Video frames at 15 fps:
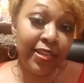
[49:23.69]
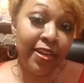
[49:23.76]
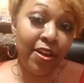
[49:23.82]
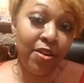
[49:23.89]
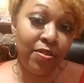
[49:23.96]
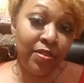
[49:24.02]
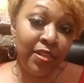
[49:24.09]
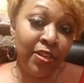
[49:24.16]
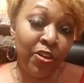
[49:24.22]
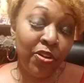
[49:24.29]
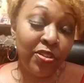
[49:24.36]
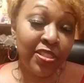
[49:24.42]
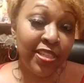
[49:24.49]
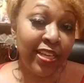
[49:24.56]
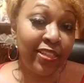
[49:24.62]

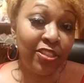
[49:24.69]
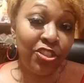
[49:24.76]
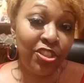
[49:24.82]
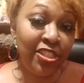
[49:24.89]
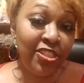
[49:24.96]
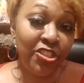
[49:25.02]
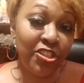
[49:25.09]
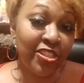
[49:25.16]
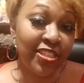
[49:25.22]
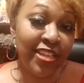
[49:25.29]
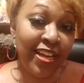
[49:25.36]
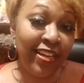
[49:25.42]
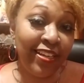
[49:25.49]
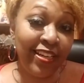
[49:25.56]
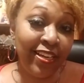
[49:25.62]
the
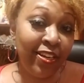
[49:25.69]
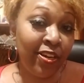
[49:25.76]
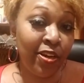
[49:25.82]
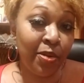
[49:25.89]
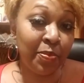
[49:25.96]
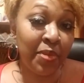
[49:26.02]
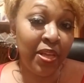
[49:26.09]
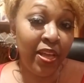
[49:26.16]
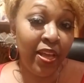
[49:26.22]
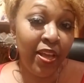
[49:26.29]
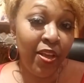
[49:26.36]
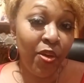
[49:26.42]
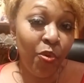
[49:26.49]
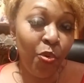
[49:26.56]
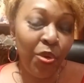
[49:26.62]
instigations and all the proclamation,